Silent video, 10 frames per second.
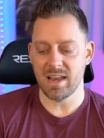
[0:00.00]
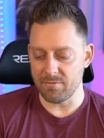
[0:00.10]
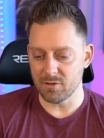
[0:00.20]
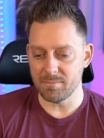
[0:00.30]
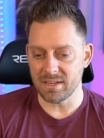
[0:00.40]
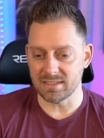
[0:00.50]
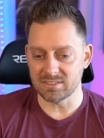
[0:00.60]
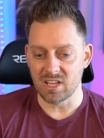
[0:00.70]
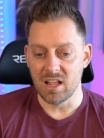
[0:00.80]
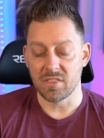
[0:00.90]
never
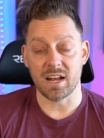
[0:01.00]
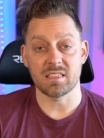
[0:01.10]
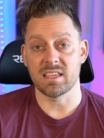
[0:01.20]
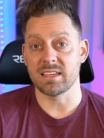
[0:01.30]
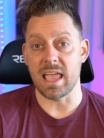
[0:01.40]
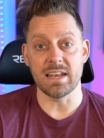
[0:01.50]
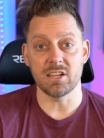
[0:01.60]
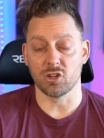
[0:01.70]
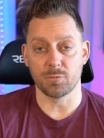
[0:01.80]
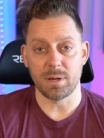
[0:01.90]
means that I think
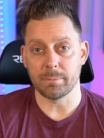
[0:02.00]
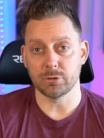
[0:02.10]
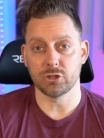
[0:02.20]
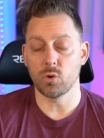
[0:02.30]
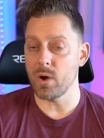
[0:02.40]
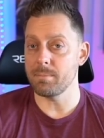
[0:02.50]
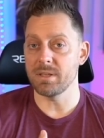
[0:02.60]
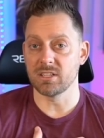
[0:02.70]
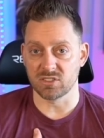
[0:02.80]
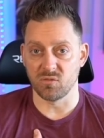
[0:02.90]
any other people should quit
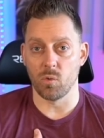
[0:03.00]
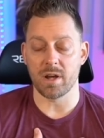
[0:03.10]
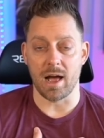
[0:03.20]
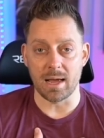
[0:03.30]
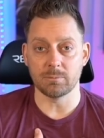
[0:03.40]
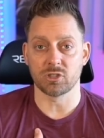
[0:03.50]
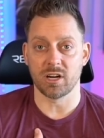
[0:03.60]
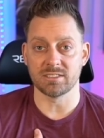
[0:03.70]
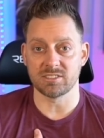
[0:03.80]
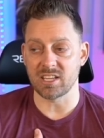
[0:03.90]
because of what I'm
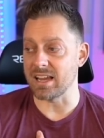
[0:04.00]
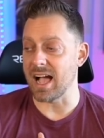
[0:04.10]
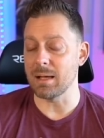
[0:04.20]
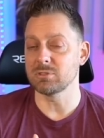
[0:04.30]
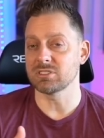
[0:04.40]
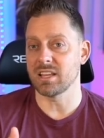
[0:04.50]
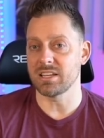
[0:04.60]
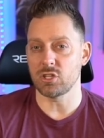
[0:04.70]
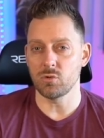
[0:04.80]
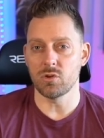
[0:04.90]
trying to say. I'm just
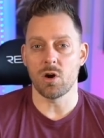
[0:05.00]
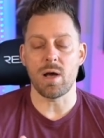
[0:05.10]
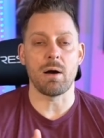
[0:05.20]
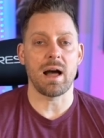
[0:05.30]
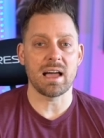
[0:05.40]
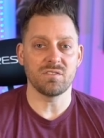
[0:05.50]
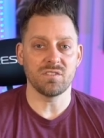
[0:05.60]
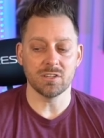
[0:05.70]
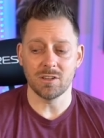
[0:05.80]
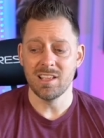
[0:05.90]
letting you know how I
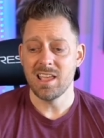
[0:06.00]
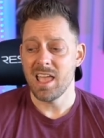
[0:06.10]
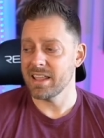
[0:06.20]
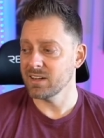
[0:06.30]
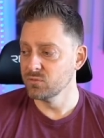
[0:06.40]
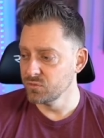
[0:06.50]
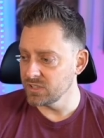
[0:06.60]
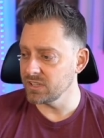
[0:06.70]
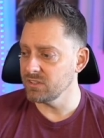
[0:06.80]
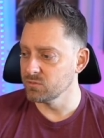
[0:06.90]
feel, and I
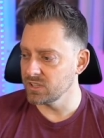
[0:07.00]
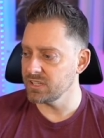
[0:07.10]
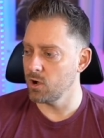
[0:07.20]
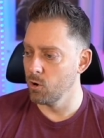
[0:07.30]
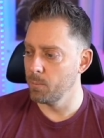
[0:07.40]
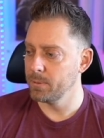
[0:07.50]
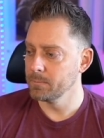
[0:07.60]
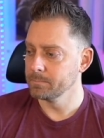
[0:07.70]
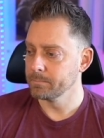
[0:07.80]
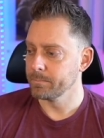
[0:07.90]
really, really hope
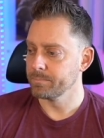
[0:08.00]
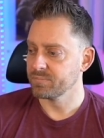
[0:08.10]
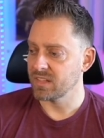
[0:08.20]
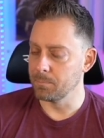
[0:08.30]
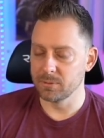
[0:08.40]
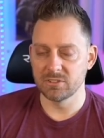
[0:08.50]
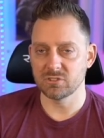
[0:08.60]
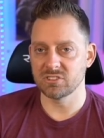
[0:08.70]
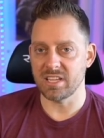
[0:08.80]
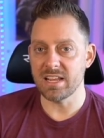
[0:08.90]
that
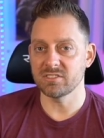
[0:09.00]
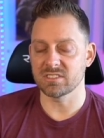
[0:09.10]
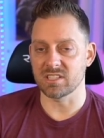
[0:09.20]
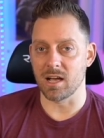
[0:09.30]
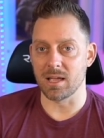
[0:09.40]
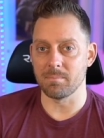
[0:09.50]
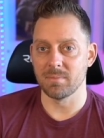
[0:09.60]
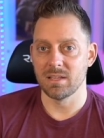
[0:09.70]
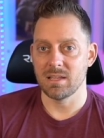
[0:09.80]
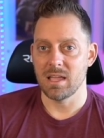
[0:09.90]
Blizzard takes the
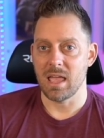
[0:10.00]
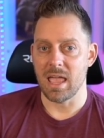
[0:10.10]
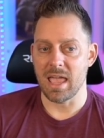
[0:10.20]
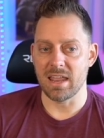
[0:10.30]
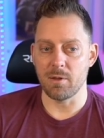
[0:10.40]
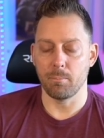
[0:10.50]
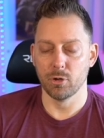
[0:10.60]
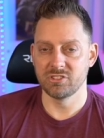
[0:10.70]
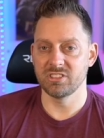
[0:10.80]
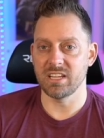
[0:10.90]
time and
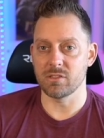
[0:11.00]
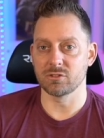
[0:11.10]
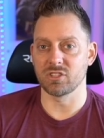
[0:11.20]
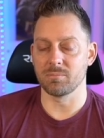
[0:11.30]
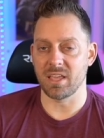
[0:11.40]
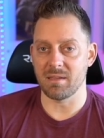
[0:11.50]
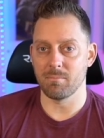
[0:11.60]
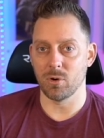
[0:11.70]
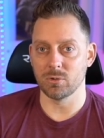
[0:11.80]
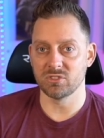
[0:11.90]
puts together some game
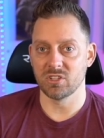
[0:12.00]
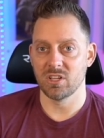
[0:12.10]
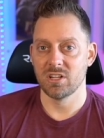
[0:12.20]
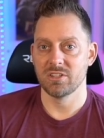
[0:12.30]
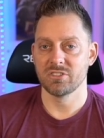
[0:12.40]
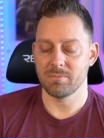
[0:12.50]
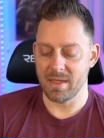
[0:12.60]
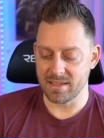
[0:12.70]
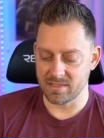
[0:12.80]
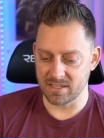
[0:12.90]
modes to
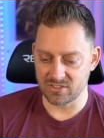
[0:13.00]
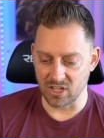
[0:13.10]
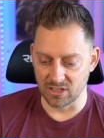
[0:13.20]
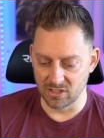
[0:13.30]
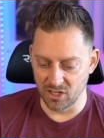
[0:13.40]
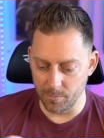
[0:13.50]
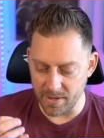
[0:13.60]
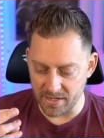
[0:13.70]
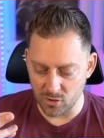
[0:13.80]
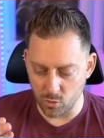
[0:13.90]
make this a little
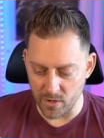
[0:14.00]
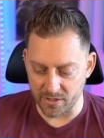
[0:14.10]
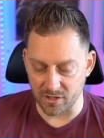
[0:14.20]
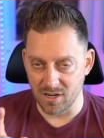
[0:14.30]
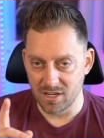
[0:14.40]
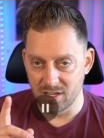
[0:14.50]
bit quicker.